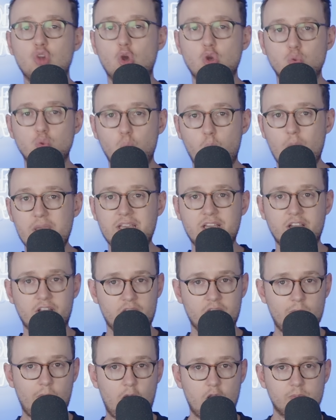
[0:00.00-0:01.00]
weak at
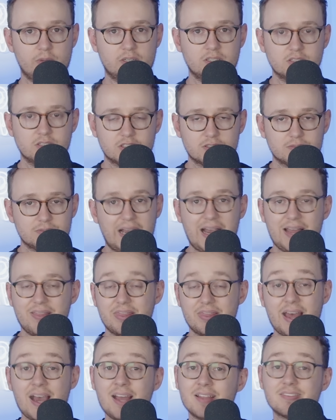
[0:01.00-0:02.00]
the moment, and
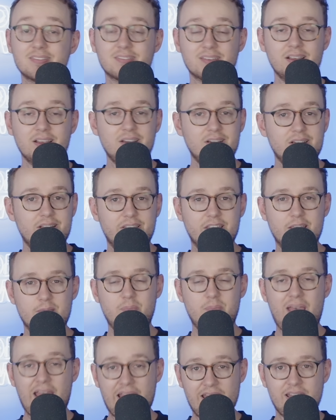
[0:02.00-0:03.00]
that's the
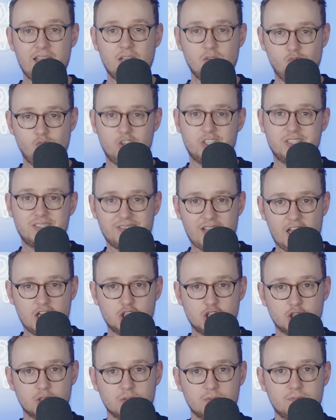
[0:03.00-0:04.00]
impending
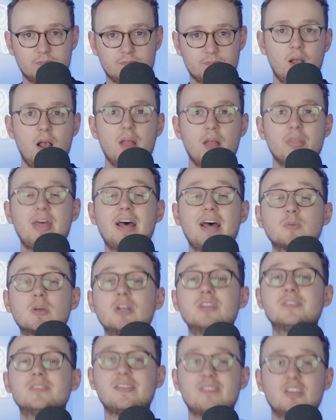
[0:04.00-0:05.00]
recession. That's
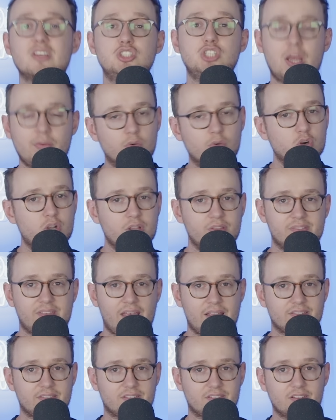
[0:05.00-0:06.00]
because there's a general
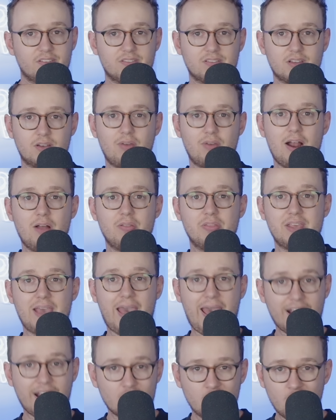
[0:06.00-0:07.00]
consensus around the
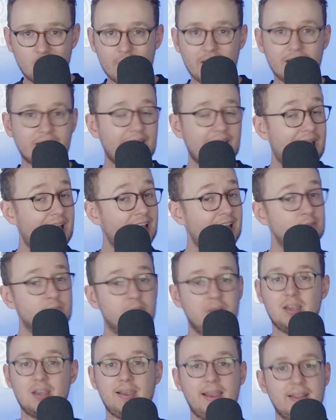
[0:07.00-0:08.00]
economic and
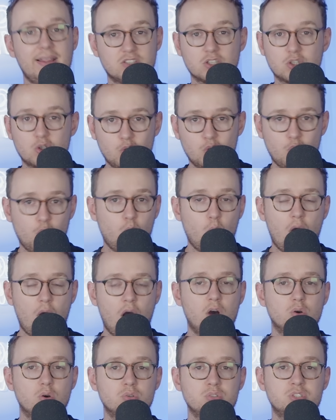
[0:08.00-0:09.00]
political
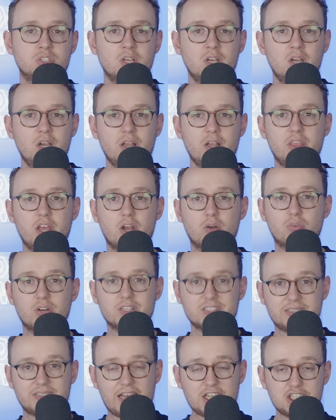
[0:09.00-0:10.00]
world that a
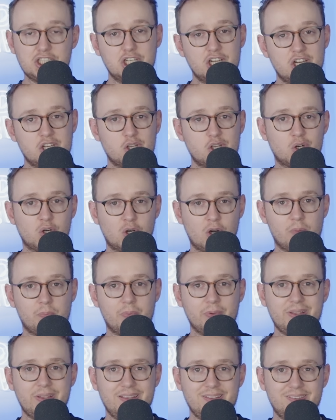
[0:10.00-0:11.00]
recession in
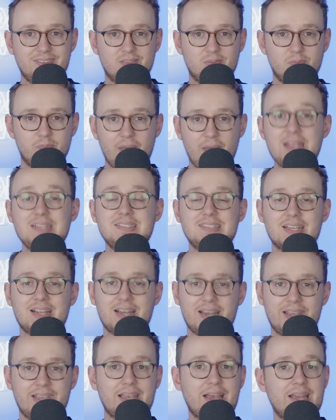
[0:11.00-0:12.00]
Europe is
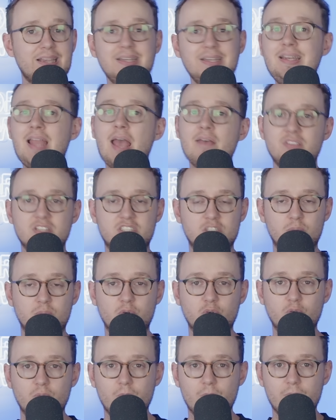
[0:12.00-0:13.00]
basically
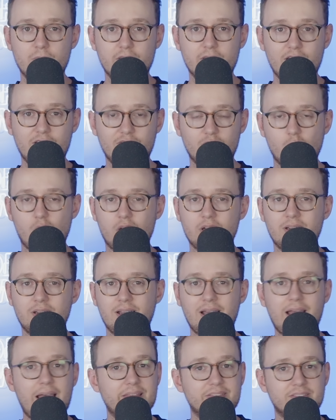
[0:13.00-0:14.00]
inevitable, if
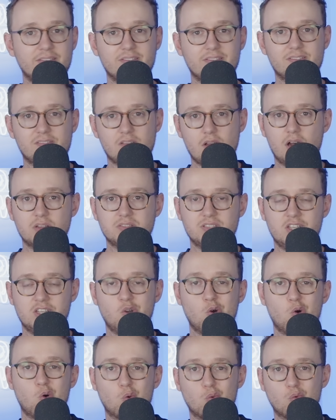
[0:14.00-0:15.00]
one hasn't started
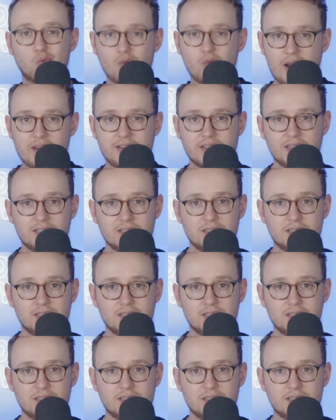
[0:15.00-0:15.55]
already.